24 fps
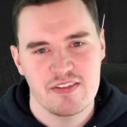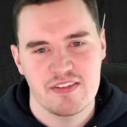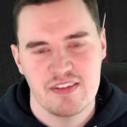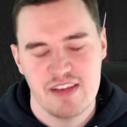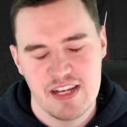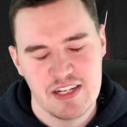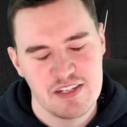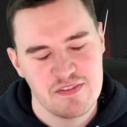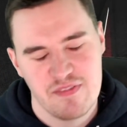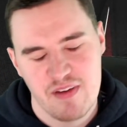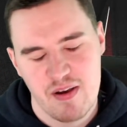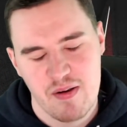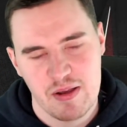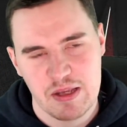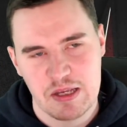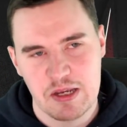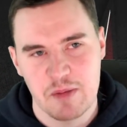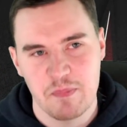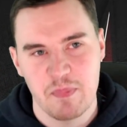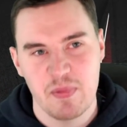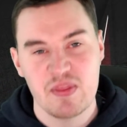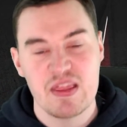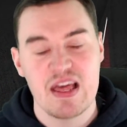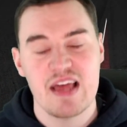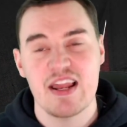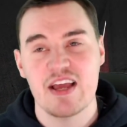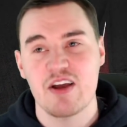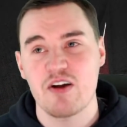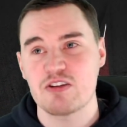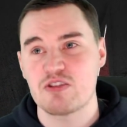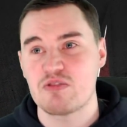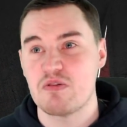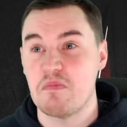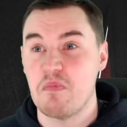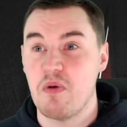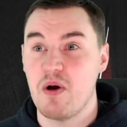It's very good. But then it
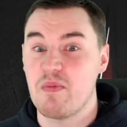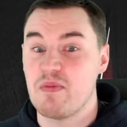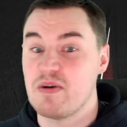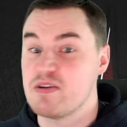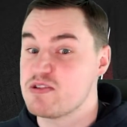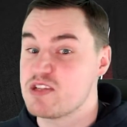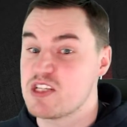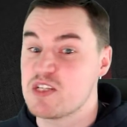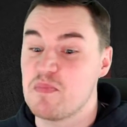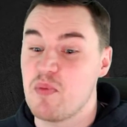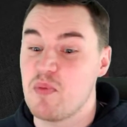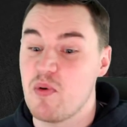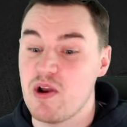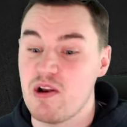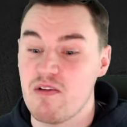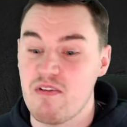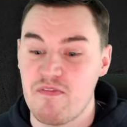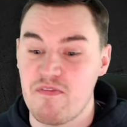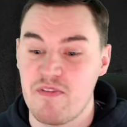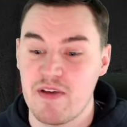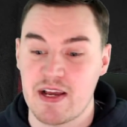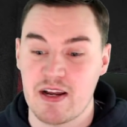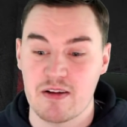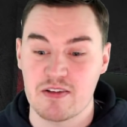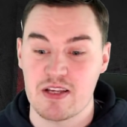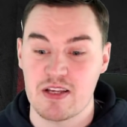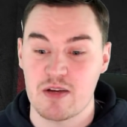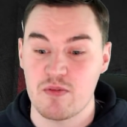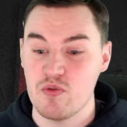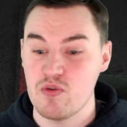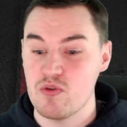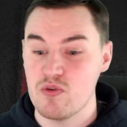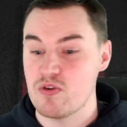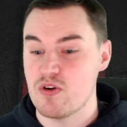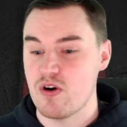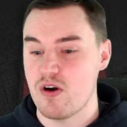got to a point where it was spoilerific, and I was like,
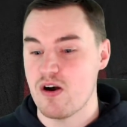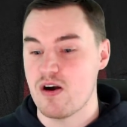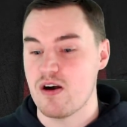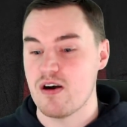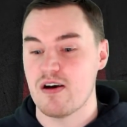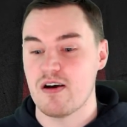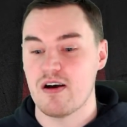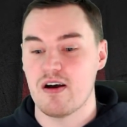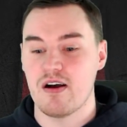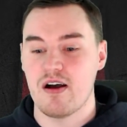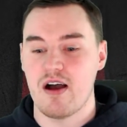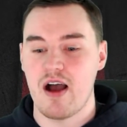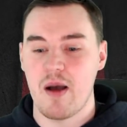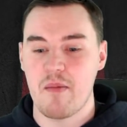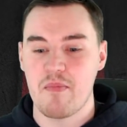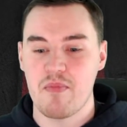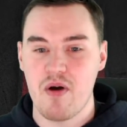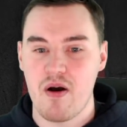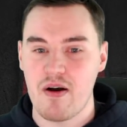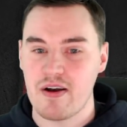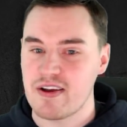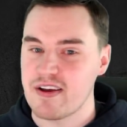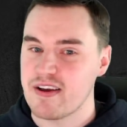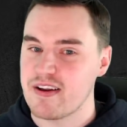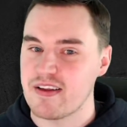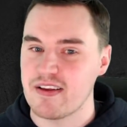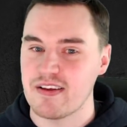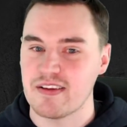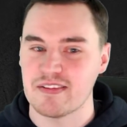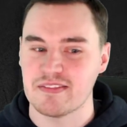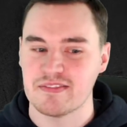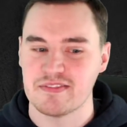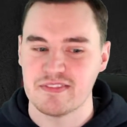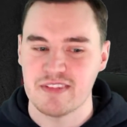"Whoa, I'm not gonna